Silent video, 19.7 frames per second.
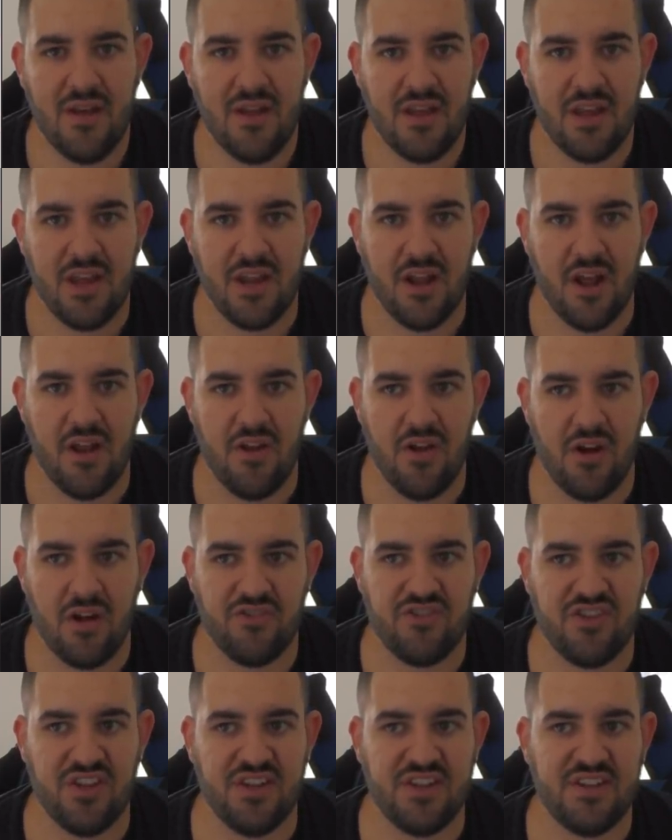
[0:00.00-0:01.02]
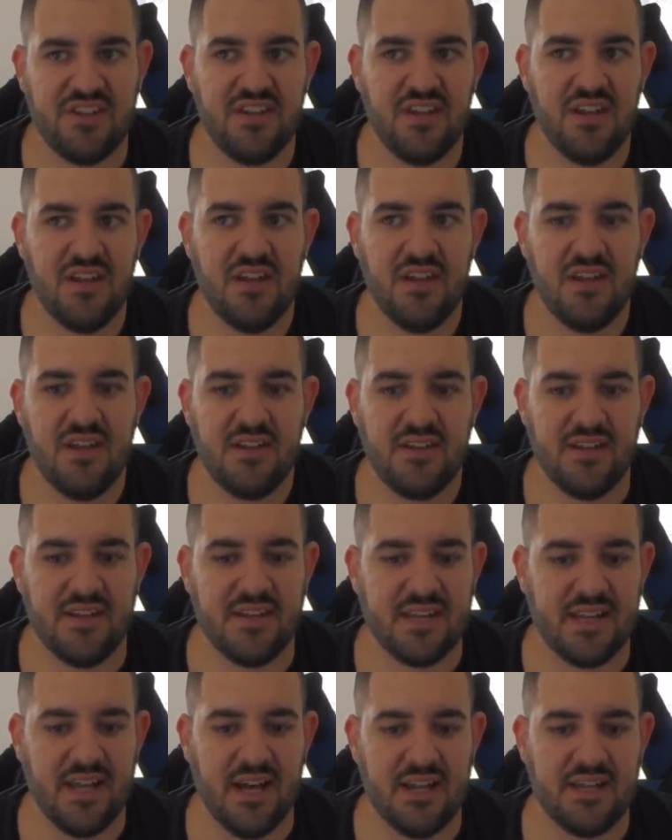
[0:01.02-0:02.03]
You know, not just
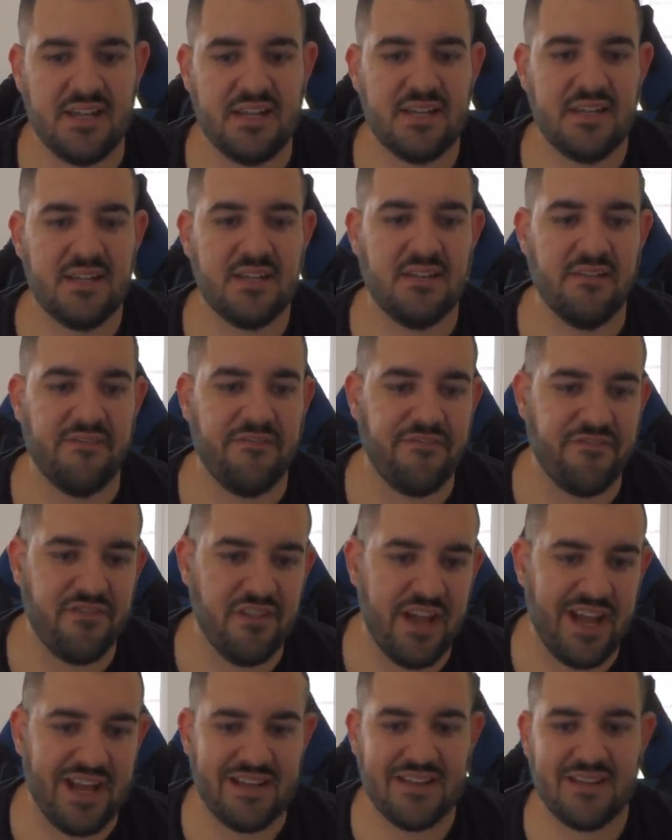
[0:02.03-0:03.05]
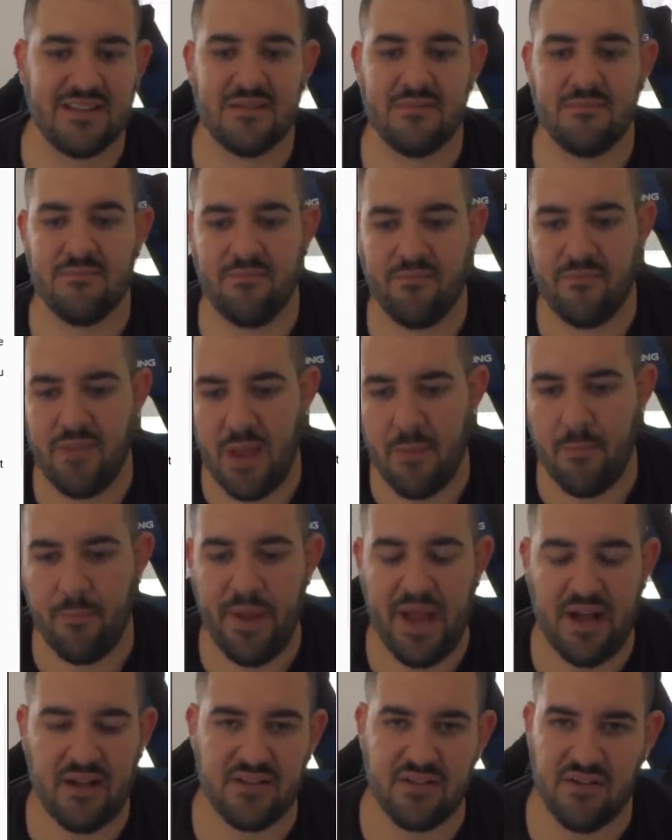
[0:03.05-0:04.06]
discuss, deflect, and
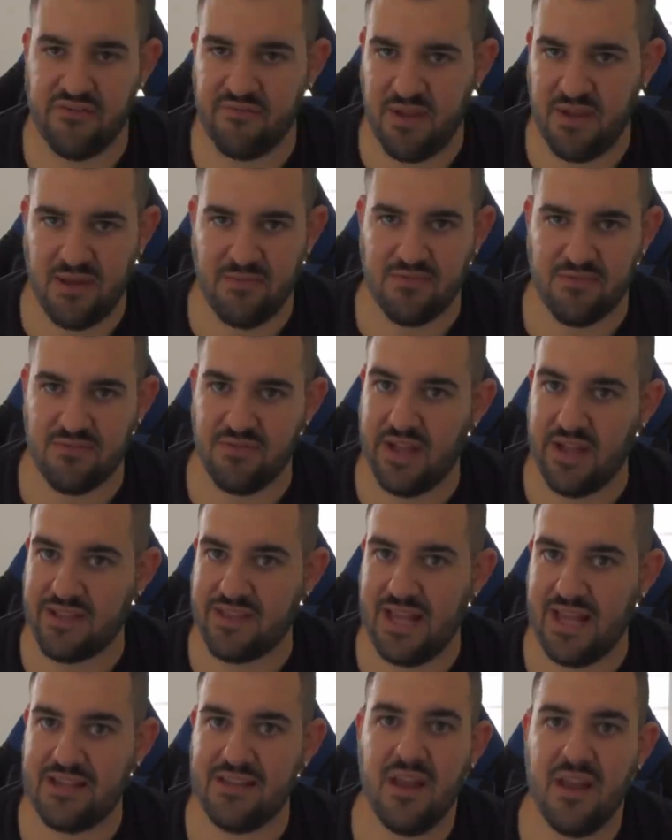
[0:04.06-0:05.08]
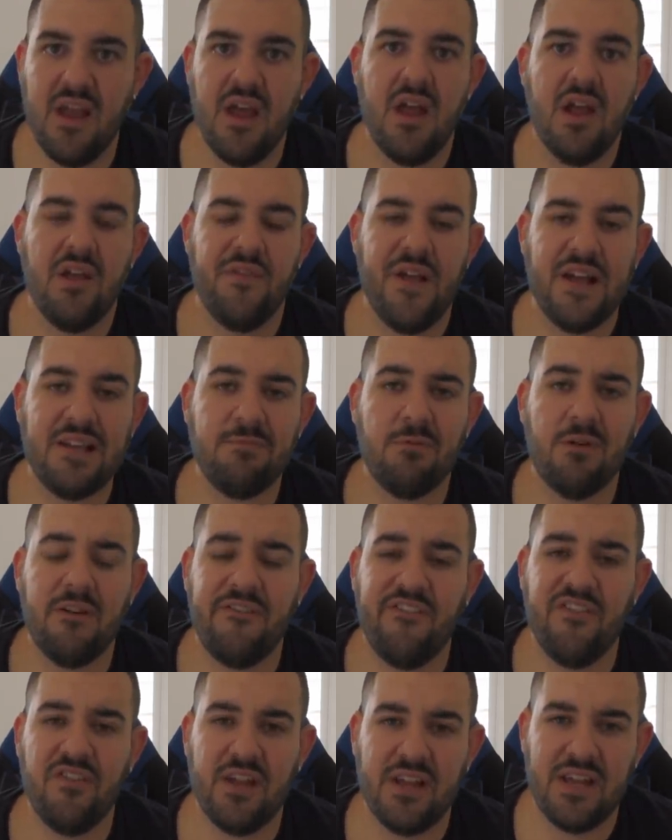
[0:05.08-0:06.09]
bounce off people. Like that's why I
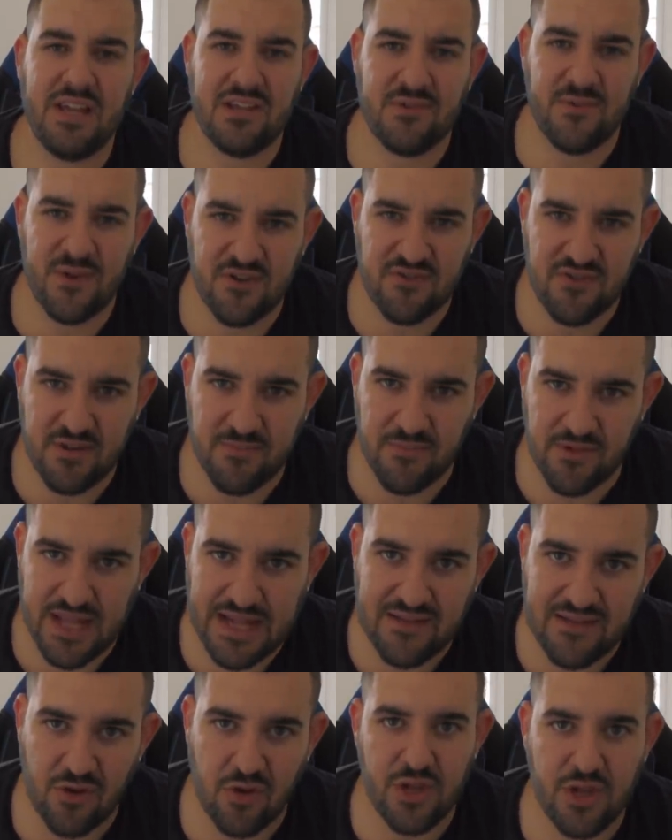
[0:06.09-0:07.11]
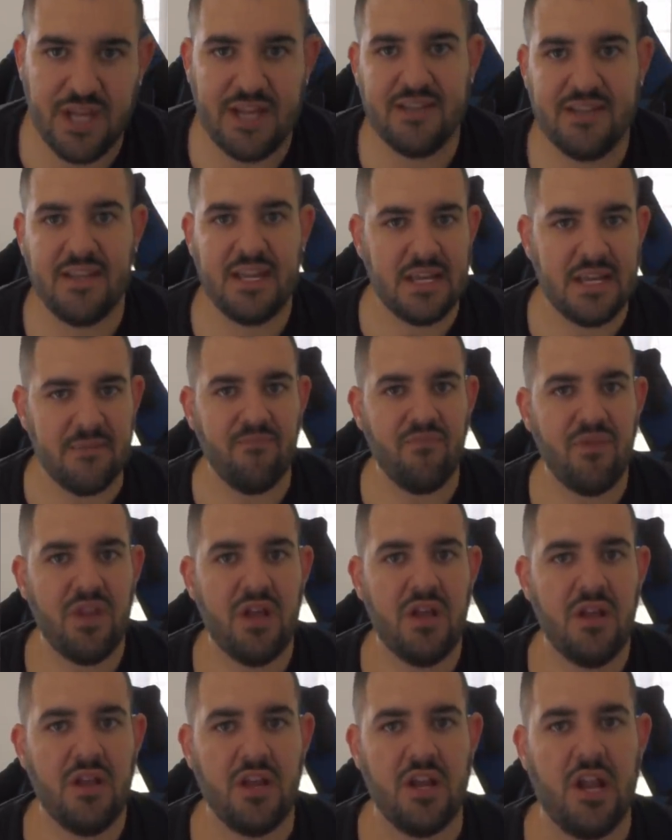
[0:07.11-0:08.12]
feel like his Twitch stream, that's all he did.
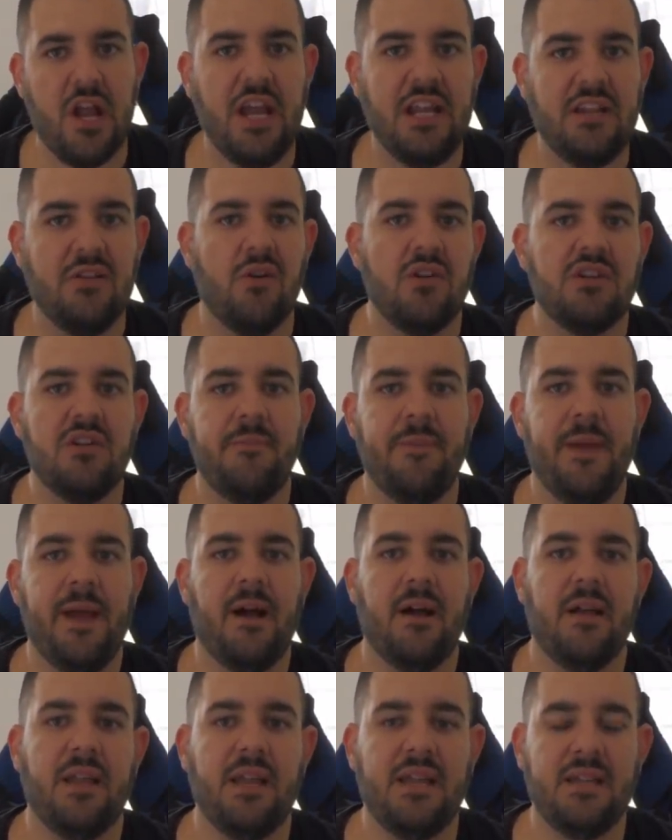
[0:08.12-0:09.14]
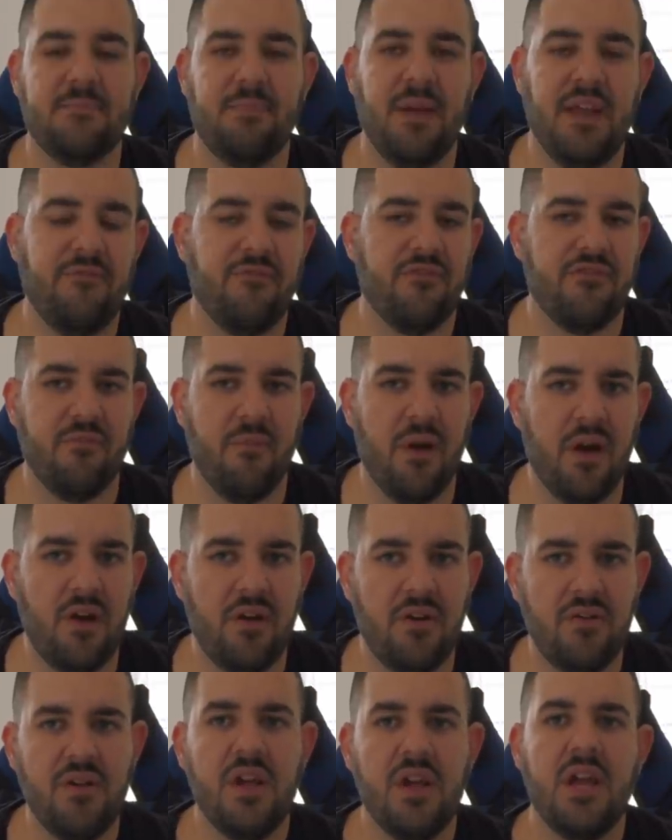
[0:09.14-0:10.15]
You know, he talked about his beef with
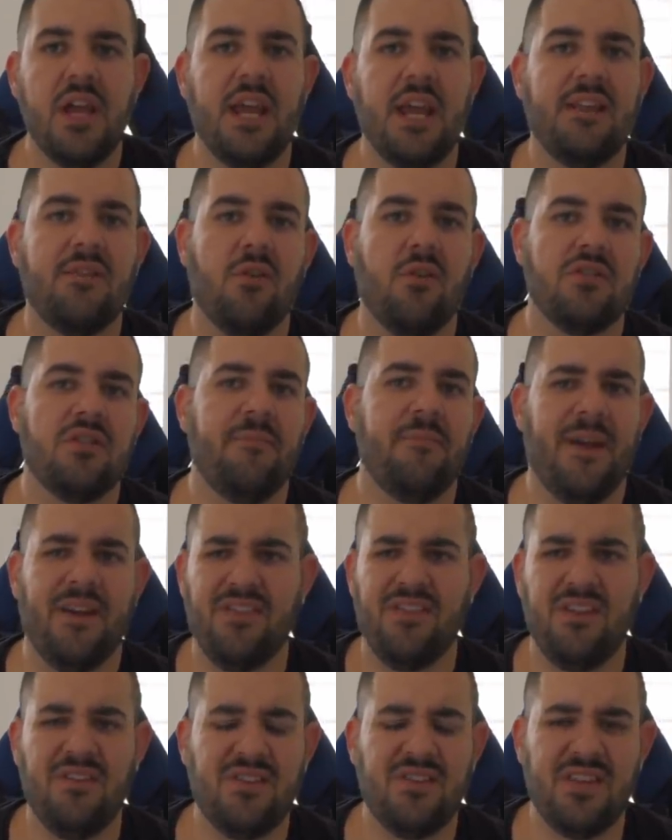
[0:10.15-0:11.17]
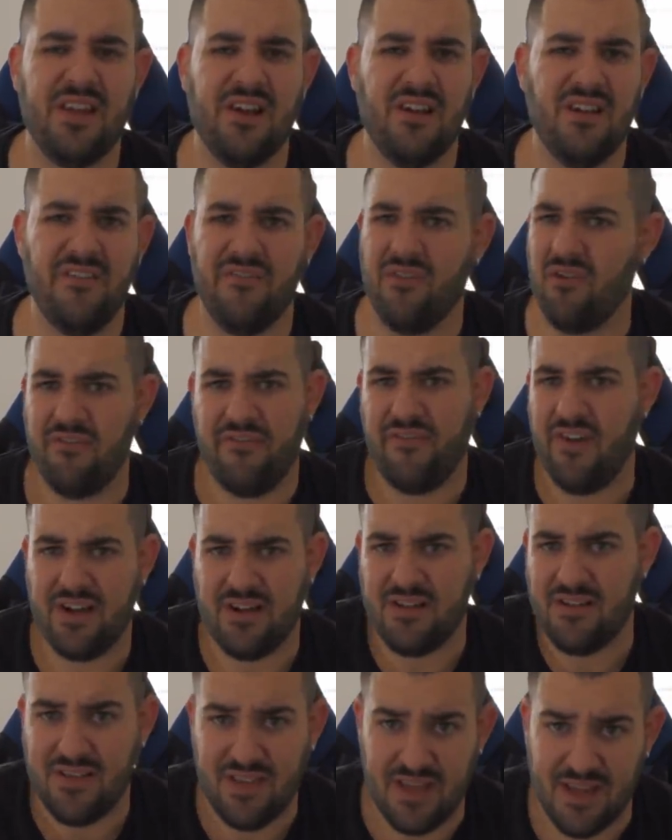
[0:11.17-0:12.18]
Mo, he talked about the UCL of all
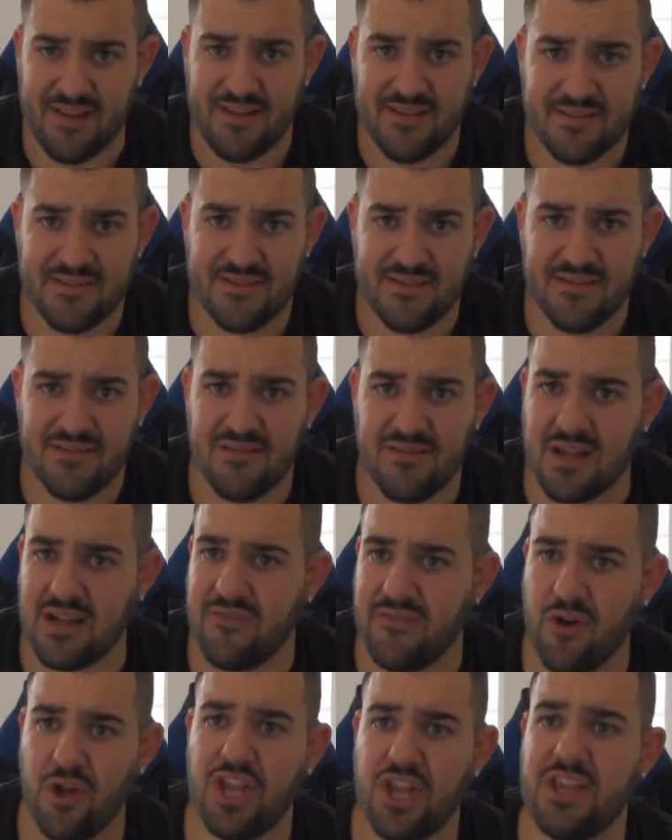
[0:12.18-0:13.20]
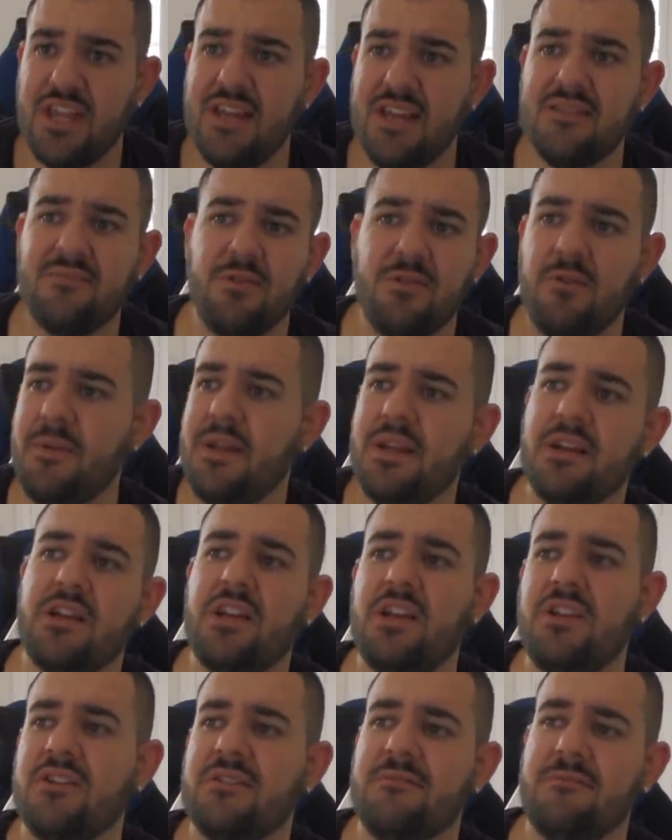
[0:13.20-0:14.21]
fucking things. Like, of all the things, when you're being
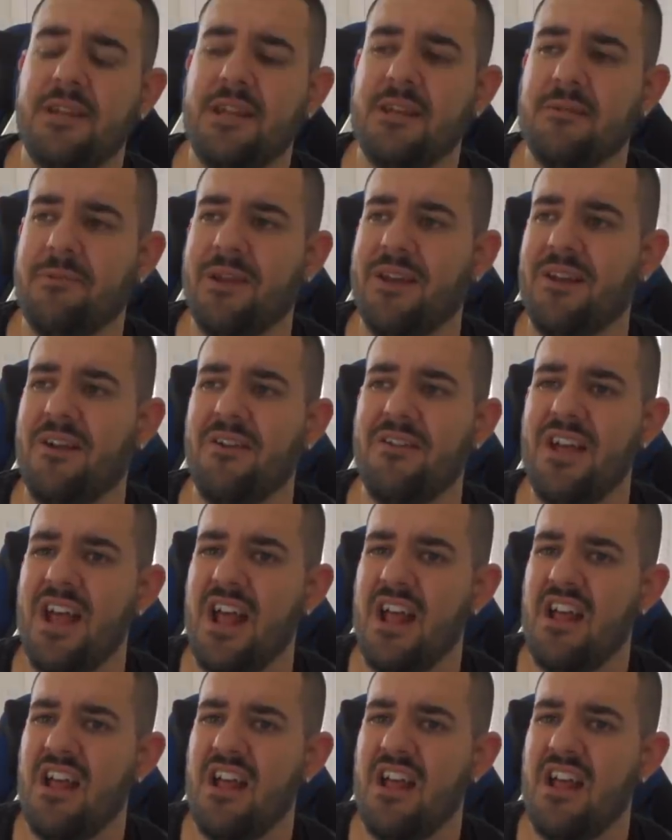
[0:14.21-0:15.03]
accused of being a pedo,